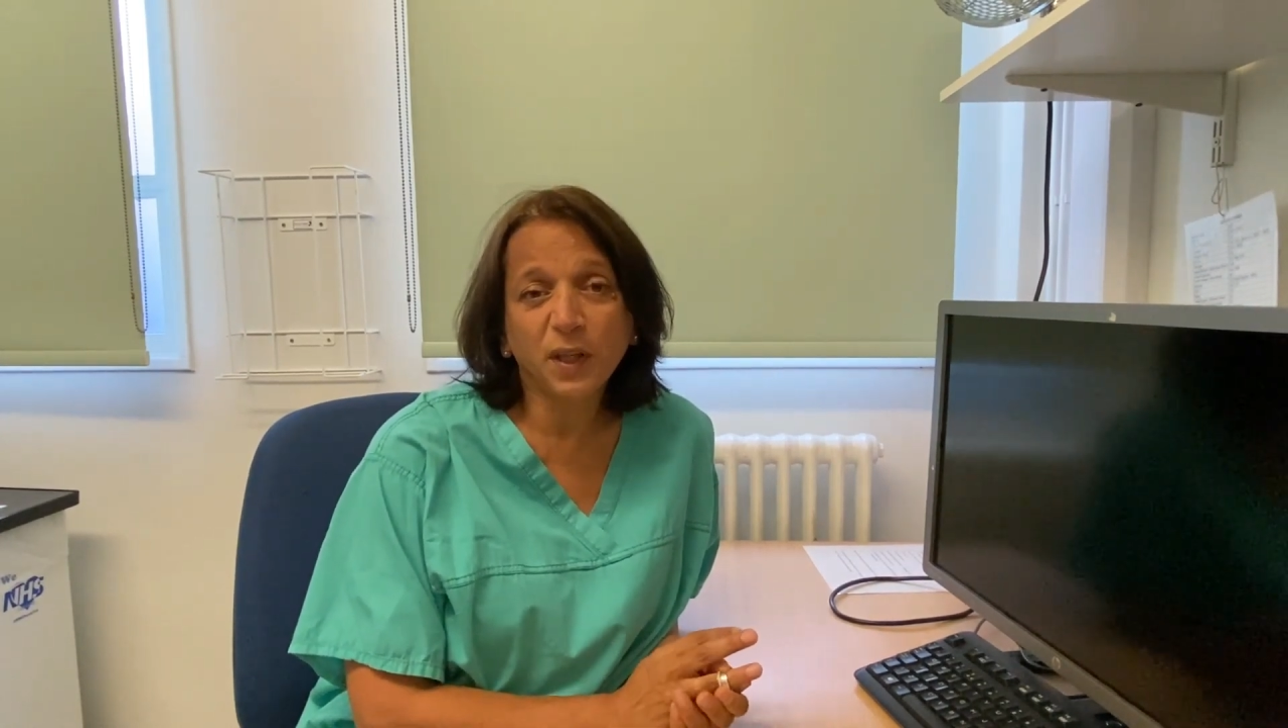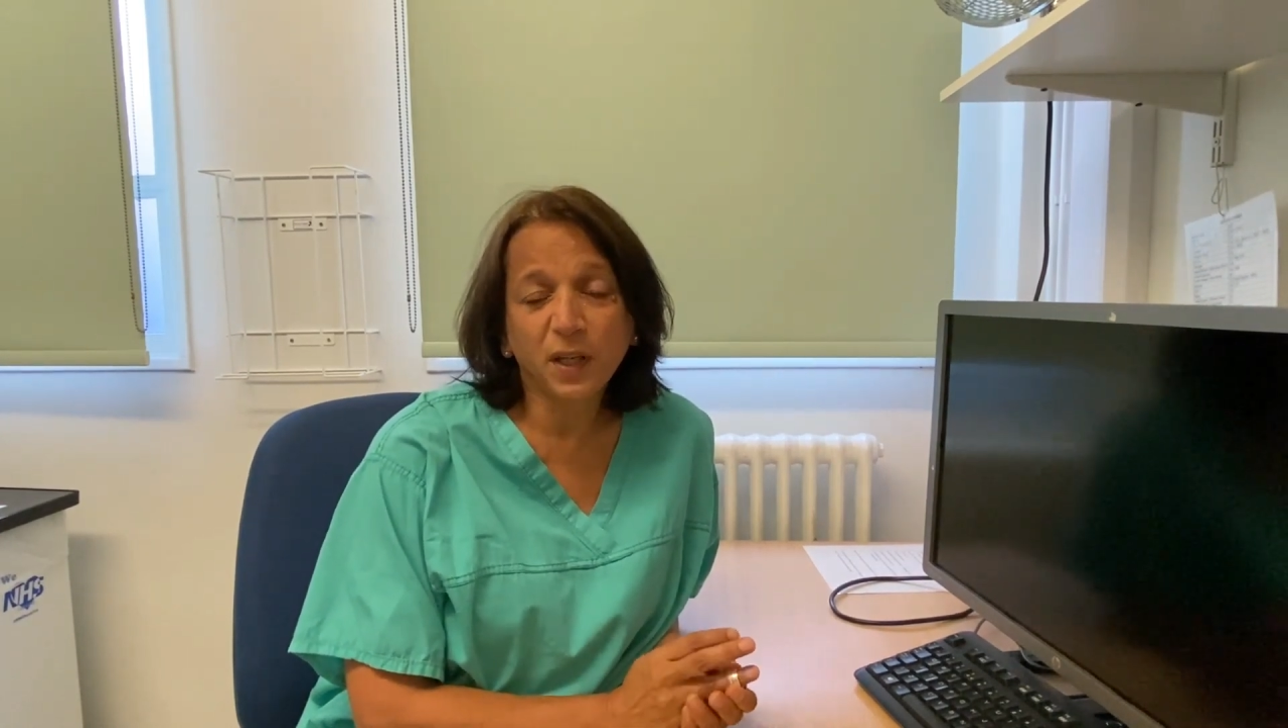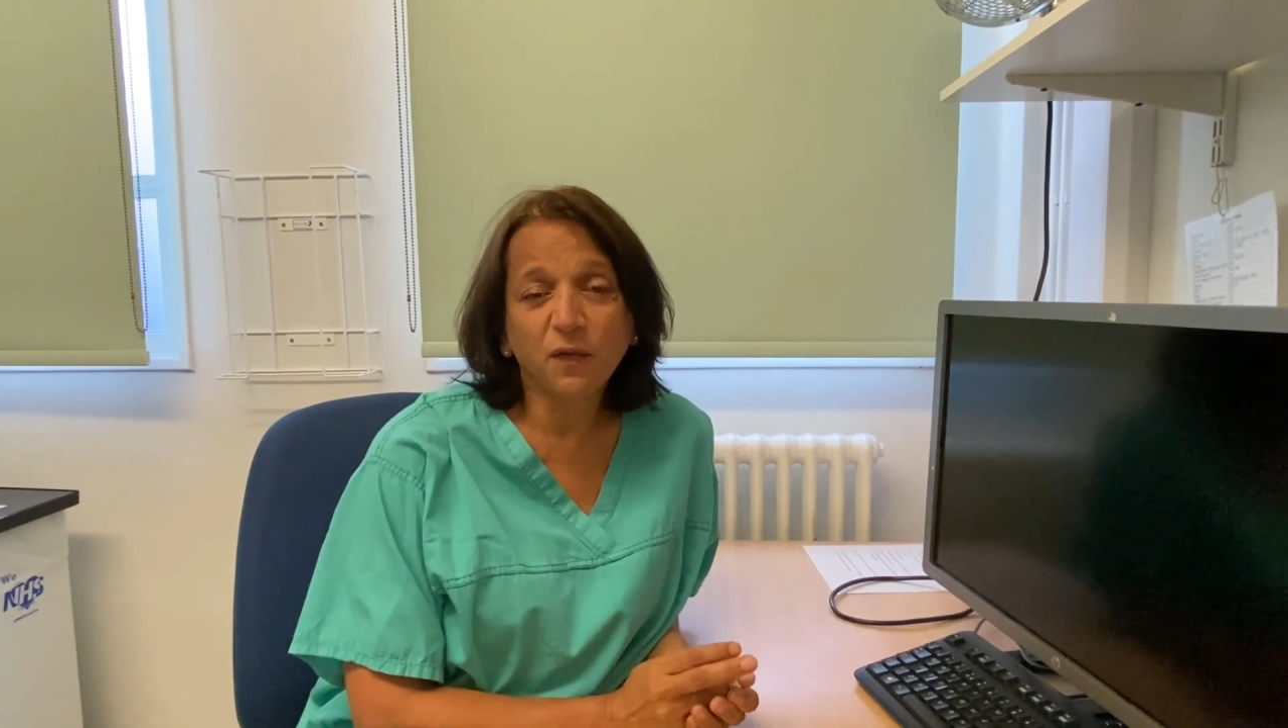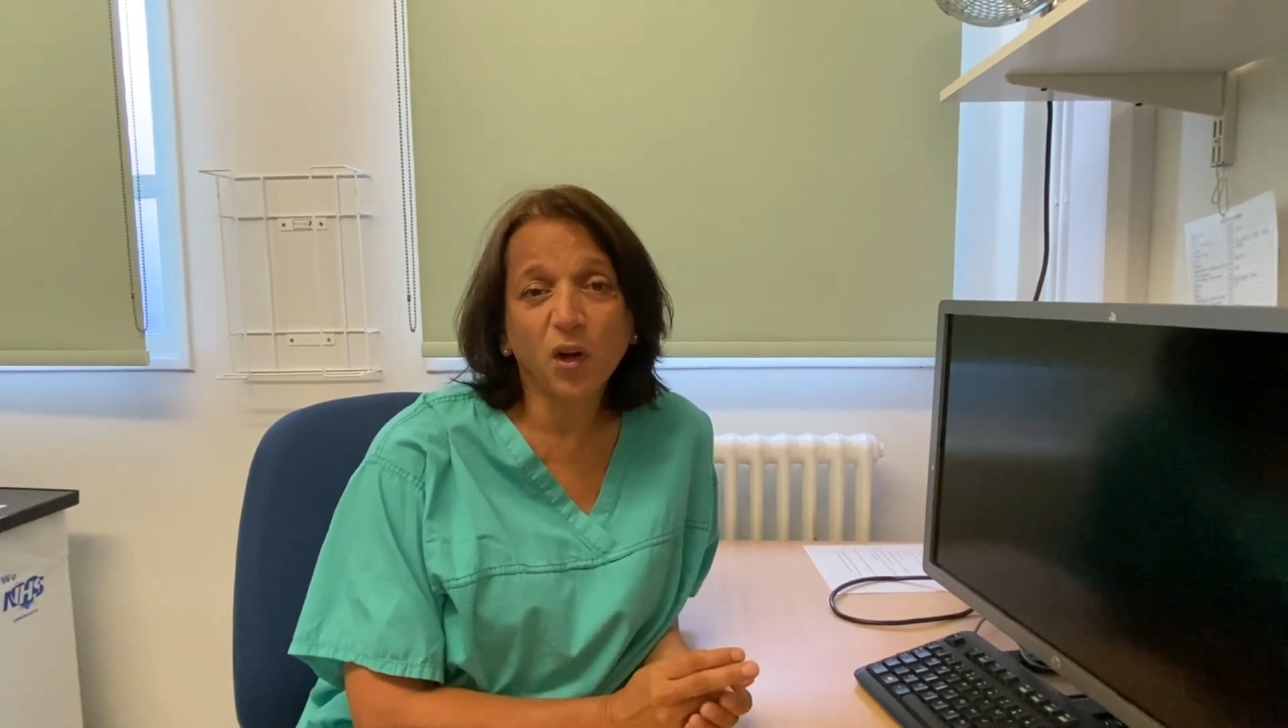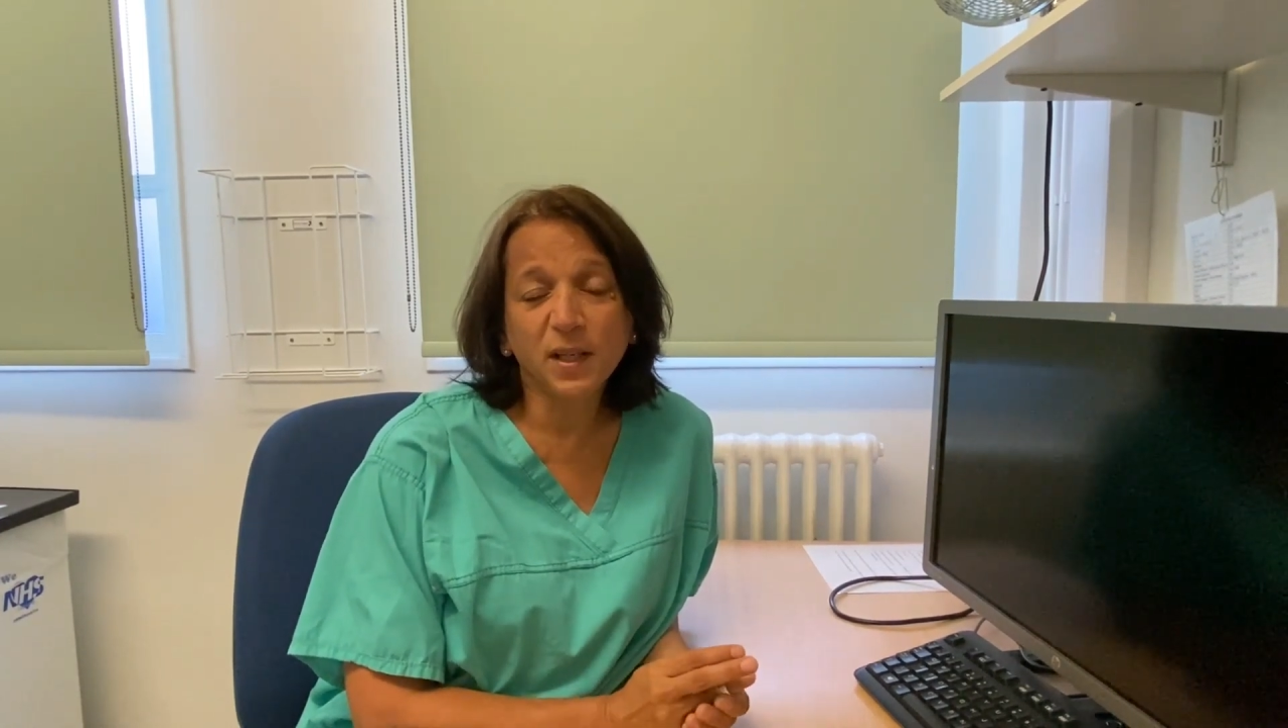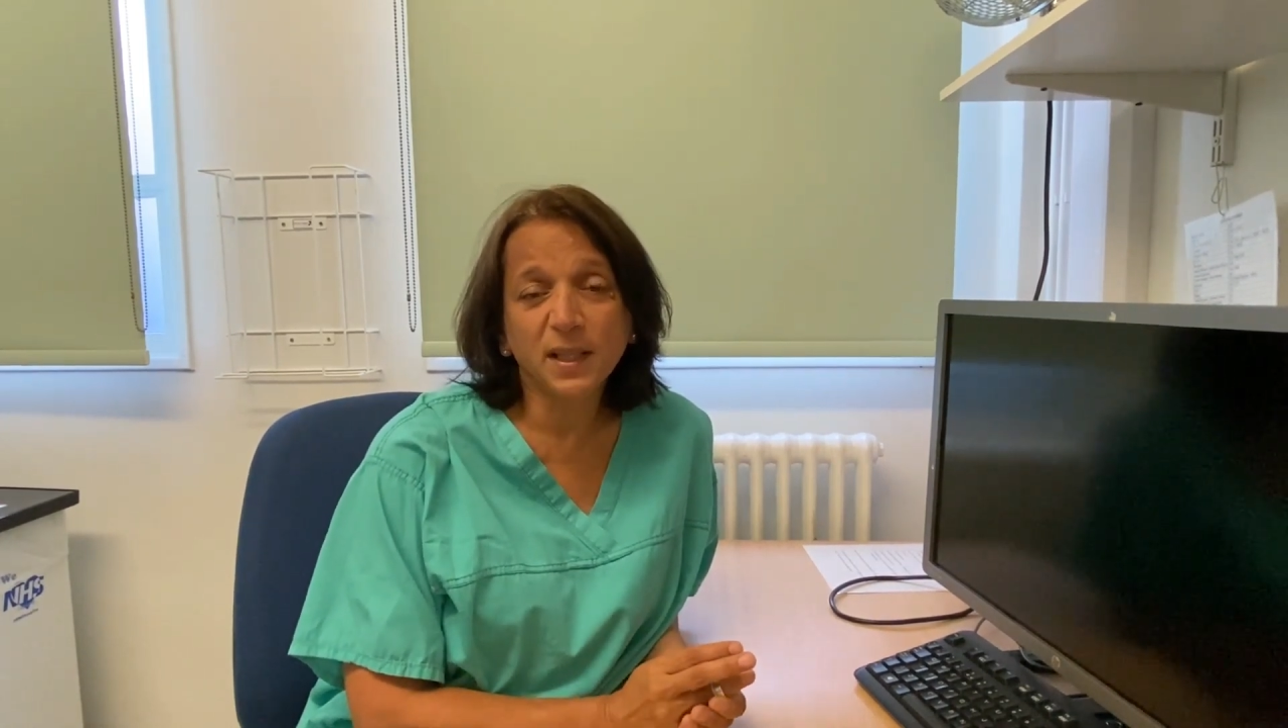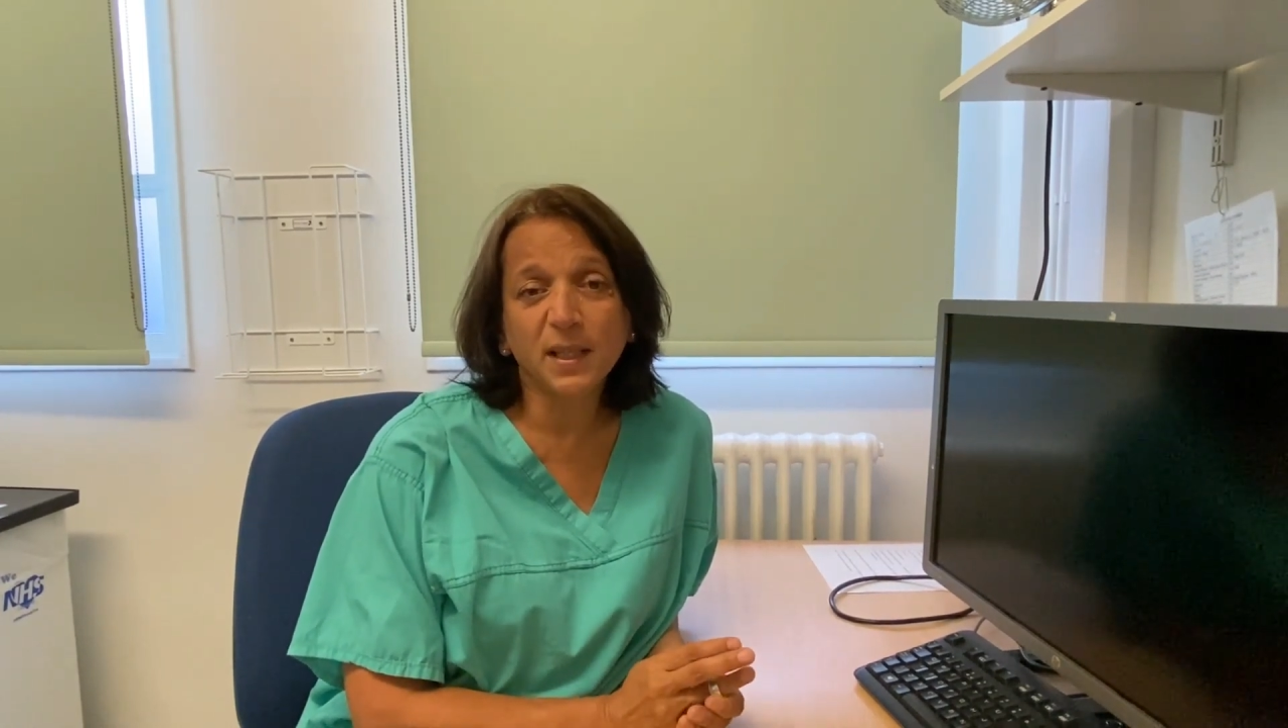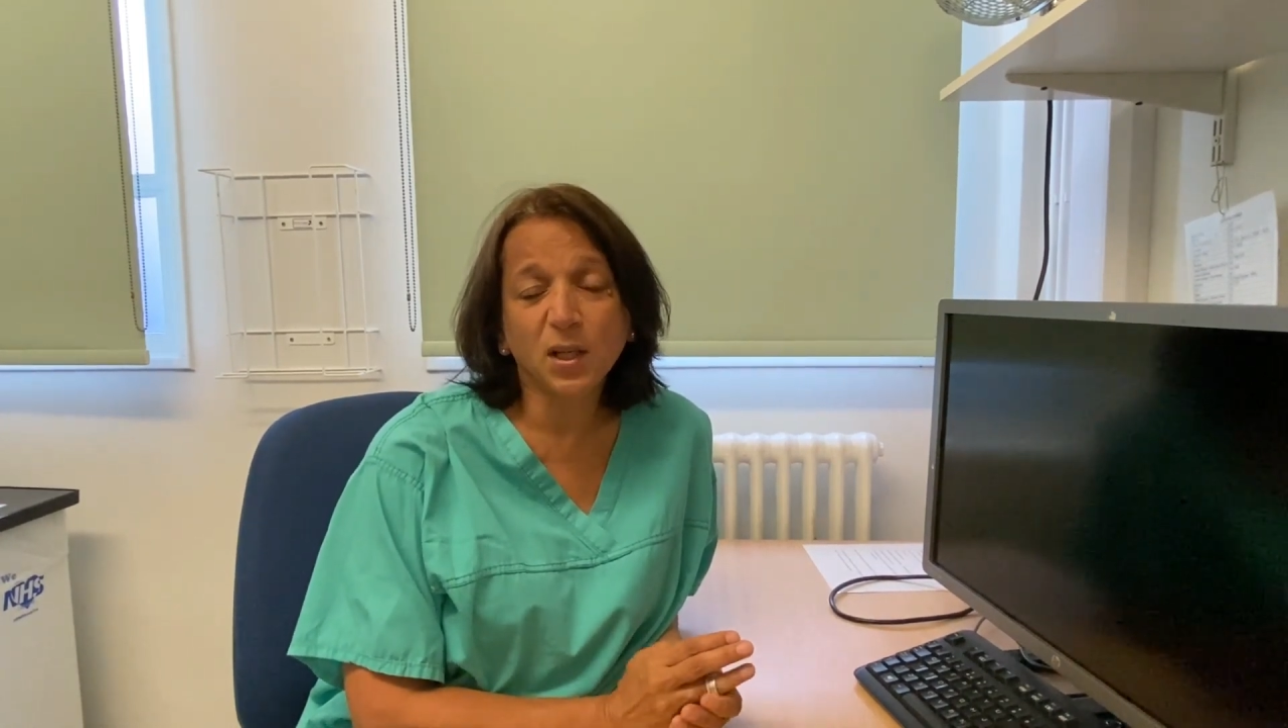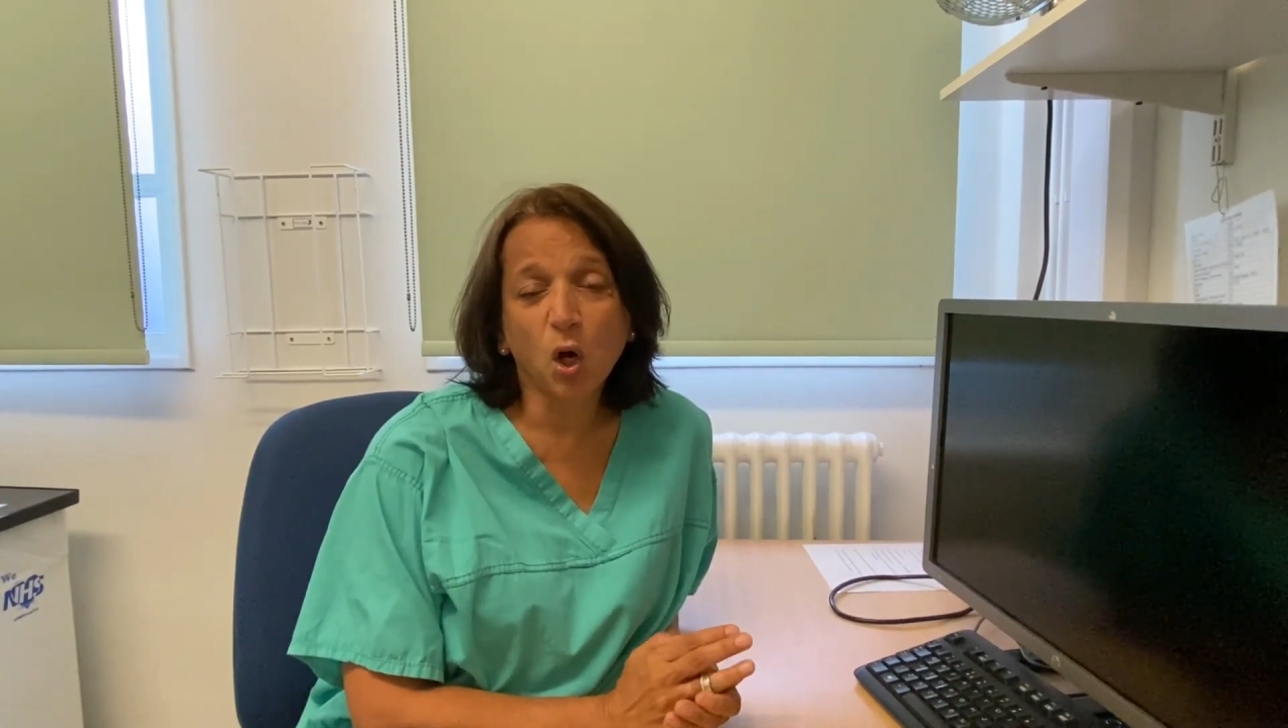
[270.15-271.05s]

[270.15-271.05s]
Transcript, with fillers: the advice is